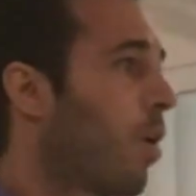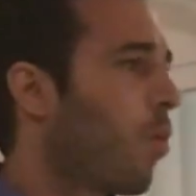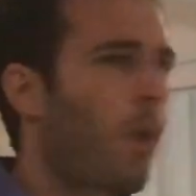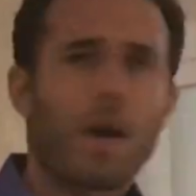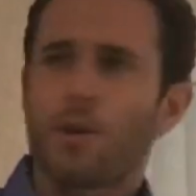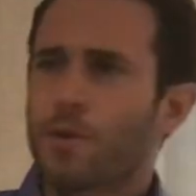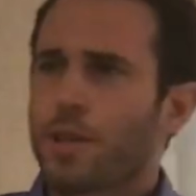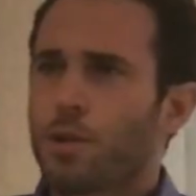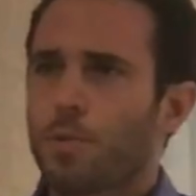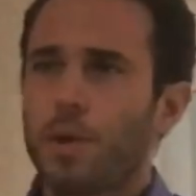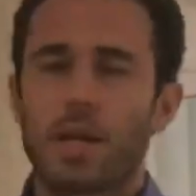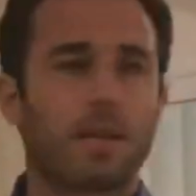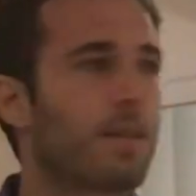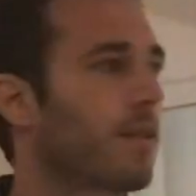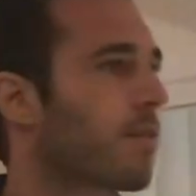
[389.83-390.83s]
Why you need to be
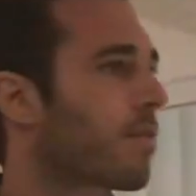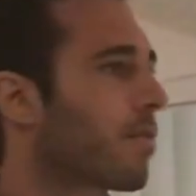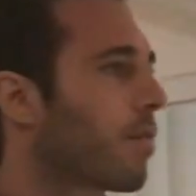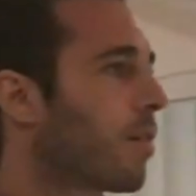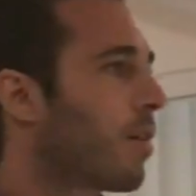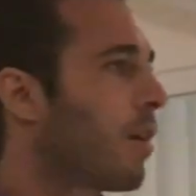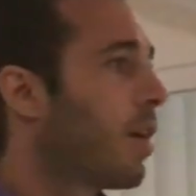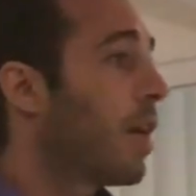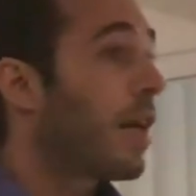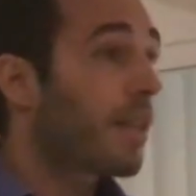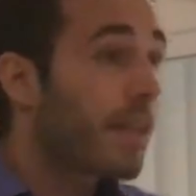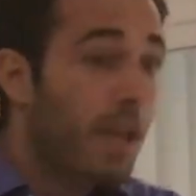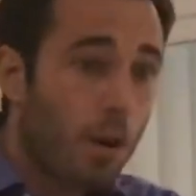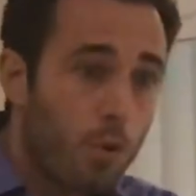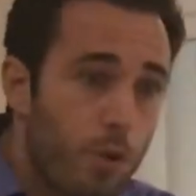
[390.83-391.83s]
like this?
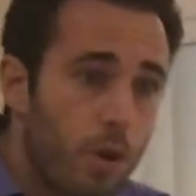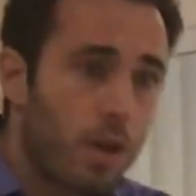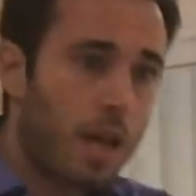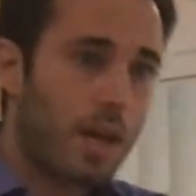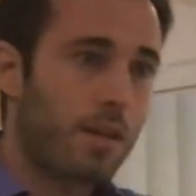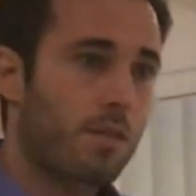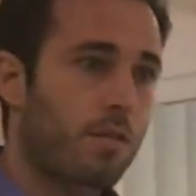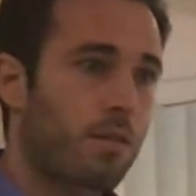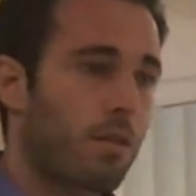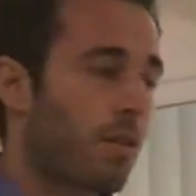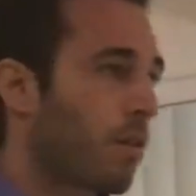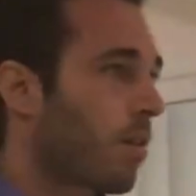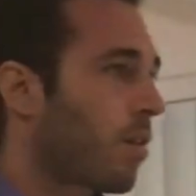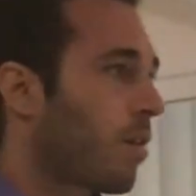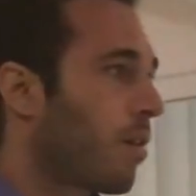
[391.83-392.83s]
And then I realized,
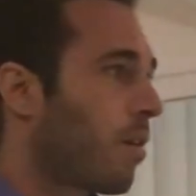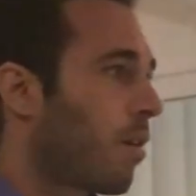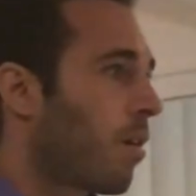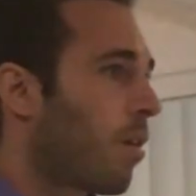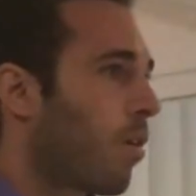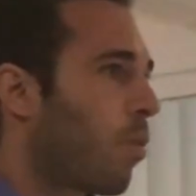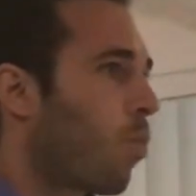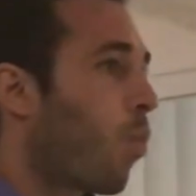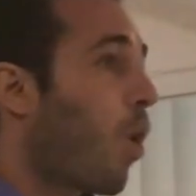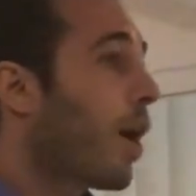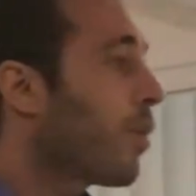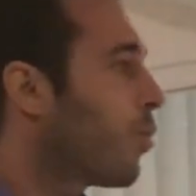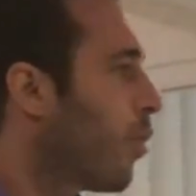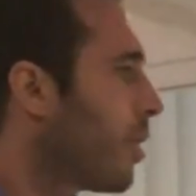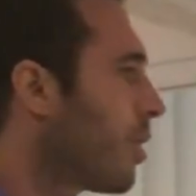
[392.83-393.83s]

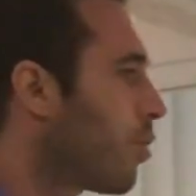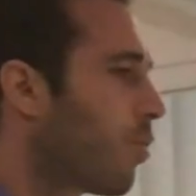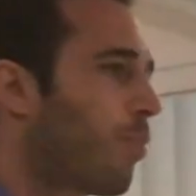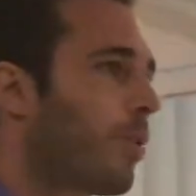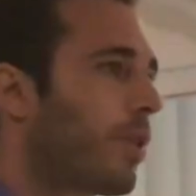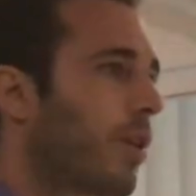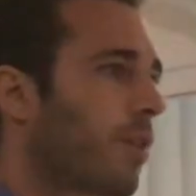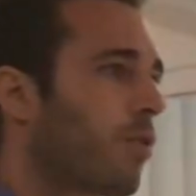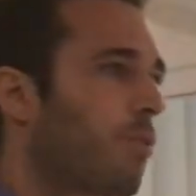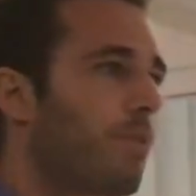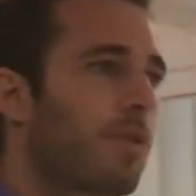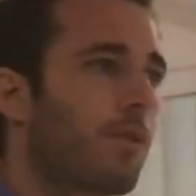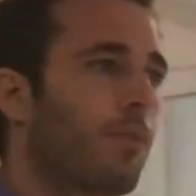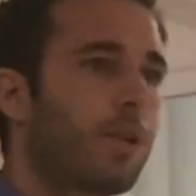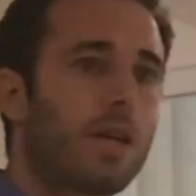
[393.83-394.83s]
why do I need to pretend to
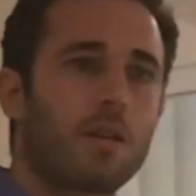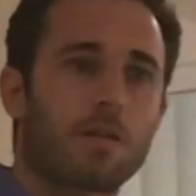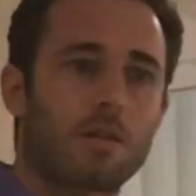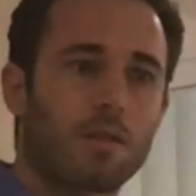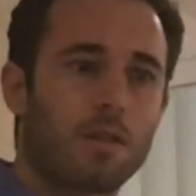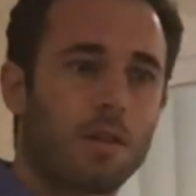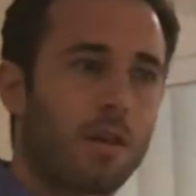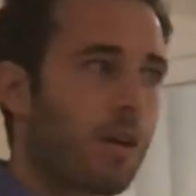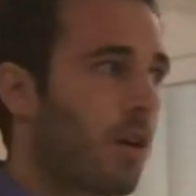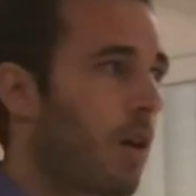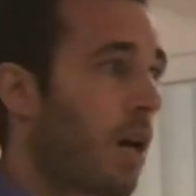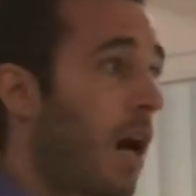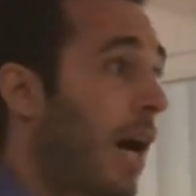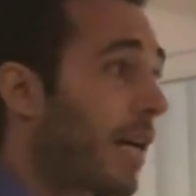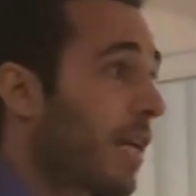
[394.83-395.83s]
be someone else?
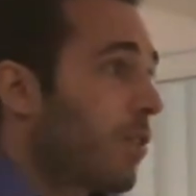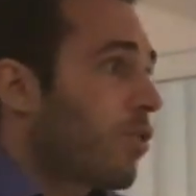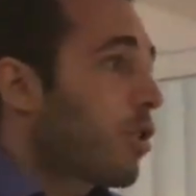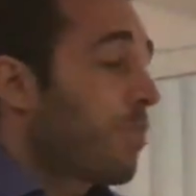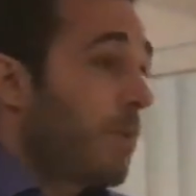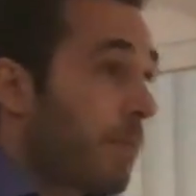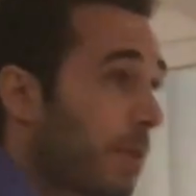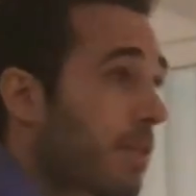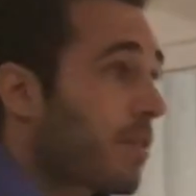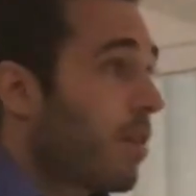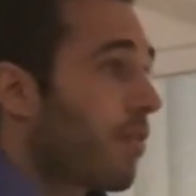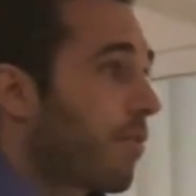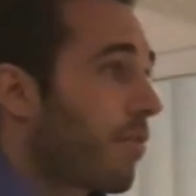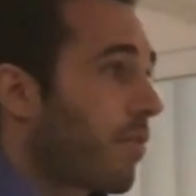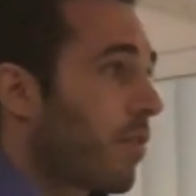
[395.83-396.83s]
I can just be
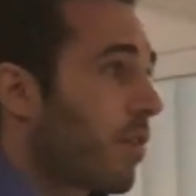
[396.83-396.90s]
myself.